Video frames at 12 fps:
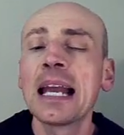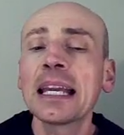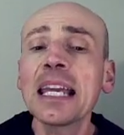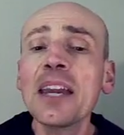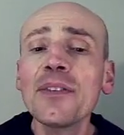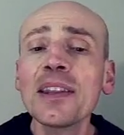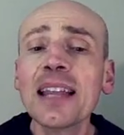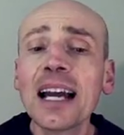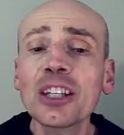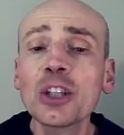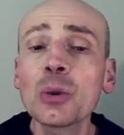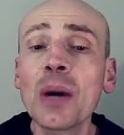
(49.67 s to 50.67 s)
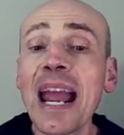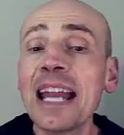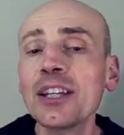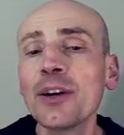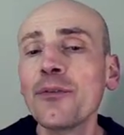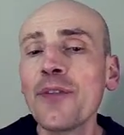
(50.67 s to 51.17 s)
Given that you
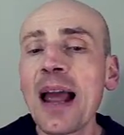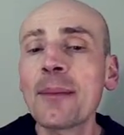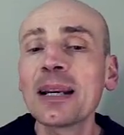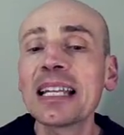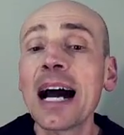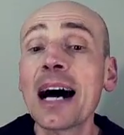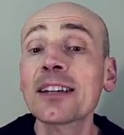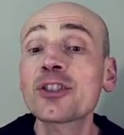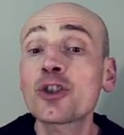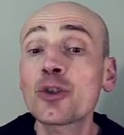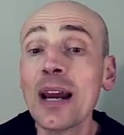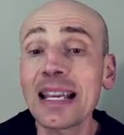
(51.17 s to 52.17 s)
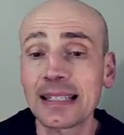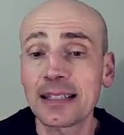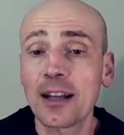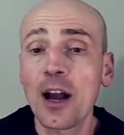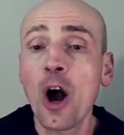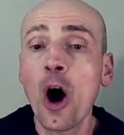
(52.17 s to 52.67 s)
and your family are stressed,
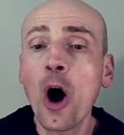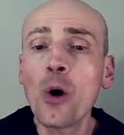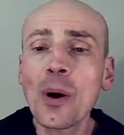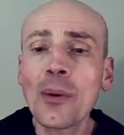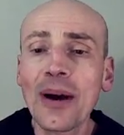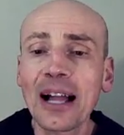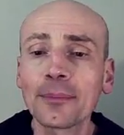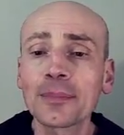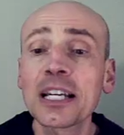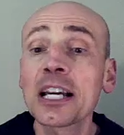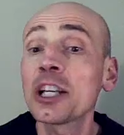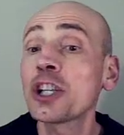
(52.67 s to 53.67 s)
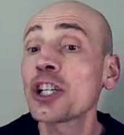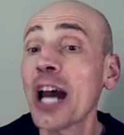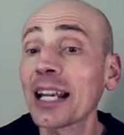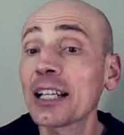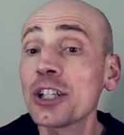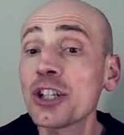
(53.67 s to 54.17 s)
overwhelmed,
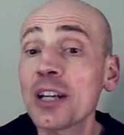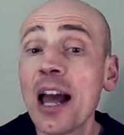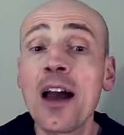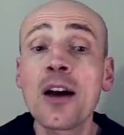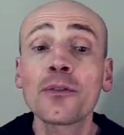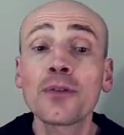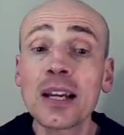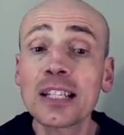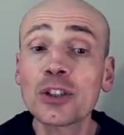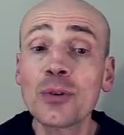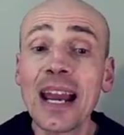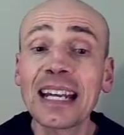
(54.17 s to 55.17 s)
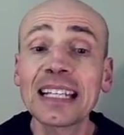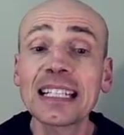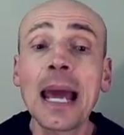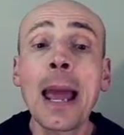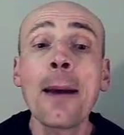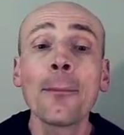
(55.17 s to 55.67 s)
challenged, frustrated,
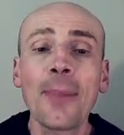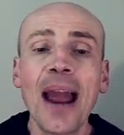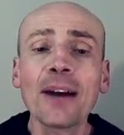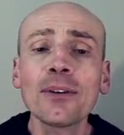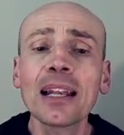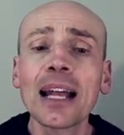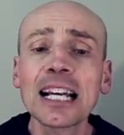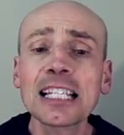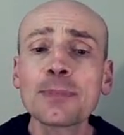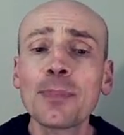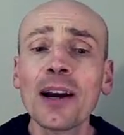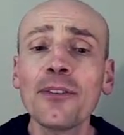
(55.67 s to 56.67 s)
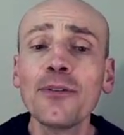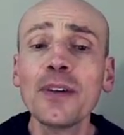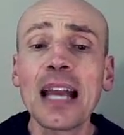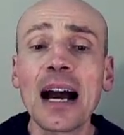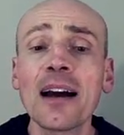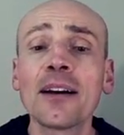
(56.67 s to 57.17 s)
paralyzed by
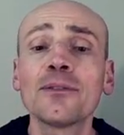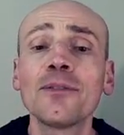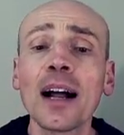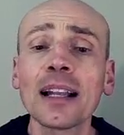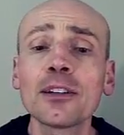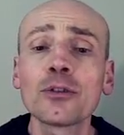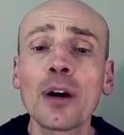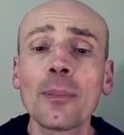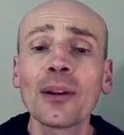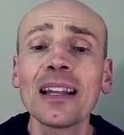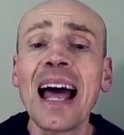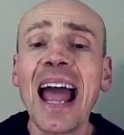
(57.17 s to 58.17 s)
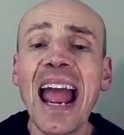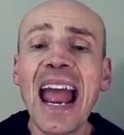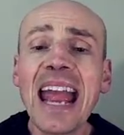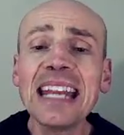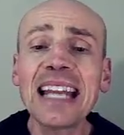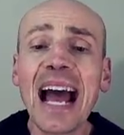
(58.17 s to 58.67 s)
fear, vulnerable
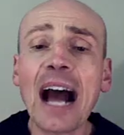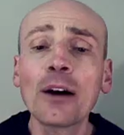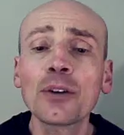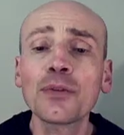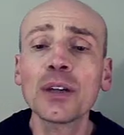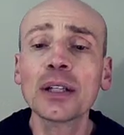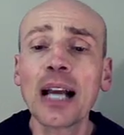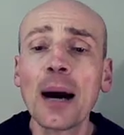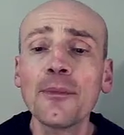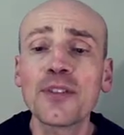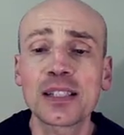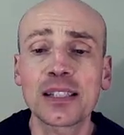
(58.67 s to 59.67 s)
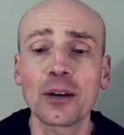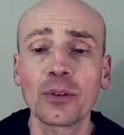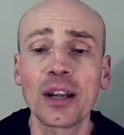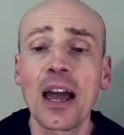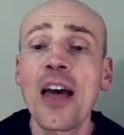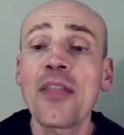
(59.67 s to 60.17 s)
and out of your comfort
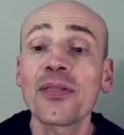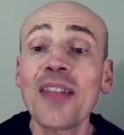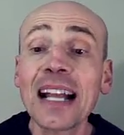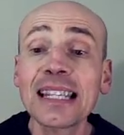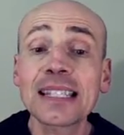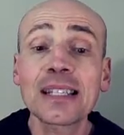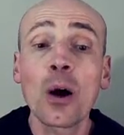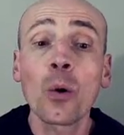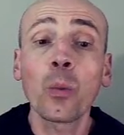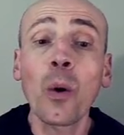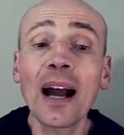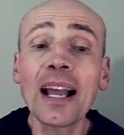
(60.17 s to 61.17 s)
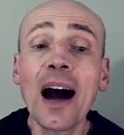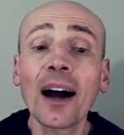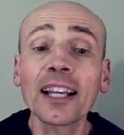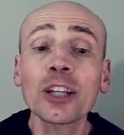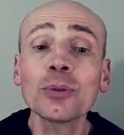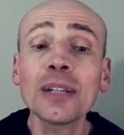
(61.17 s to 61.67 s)
zone, that's why
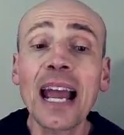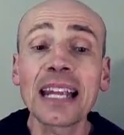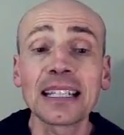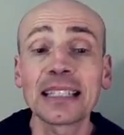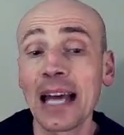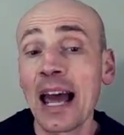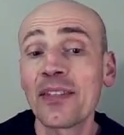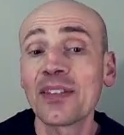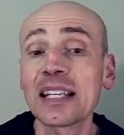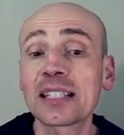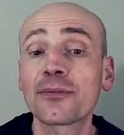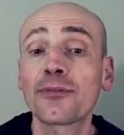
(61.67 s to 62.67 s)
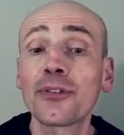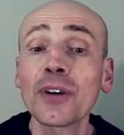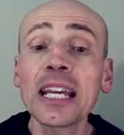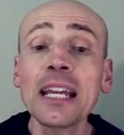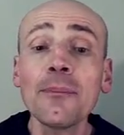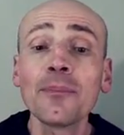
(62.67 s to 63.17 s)
I created this
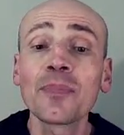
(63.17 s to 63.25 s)
free